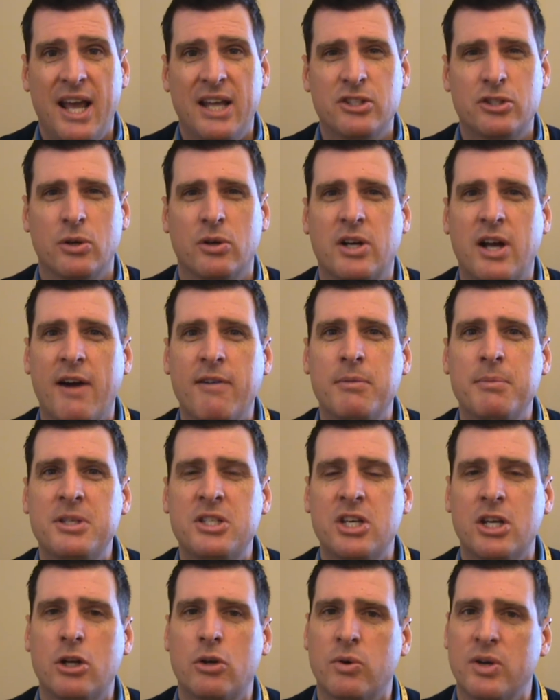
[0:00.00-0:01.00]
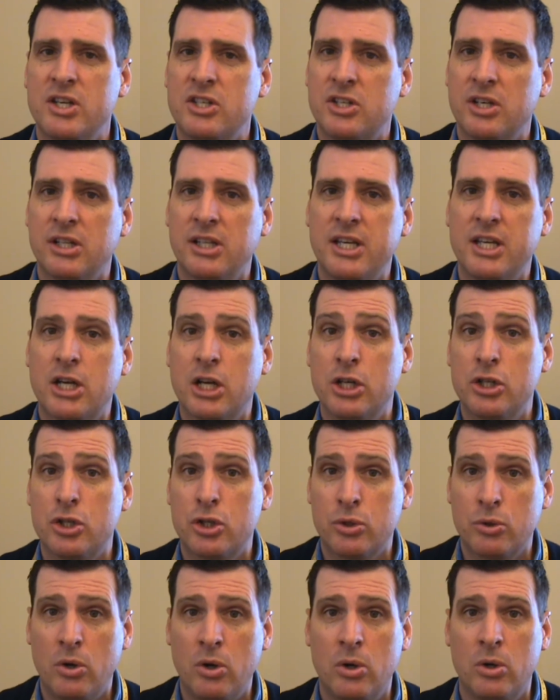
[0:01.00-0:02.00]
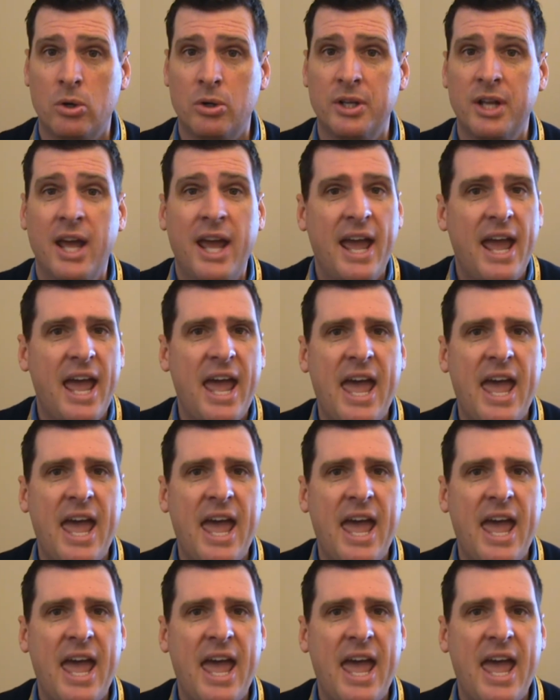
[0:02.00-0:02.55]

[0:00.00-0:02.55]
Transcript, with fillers: And so governments increasingly controlled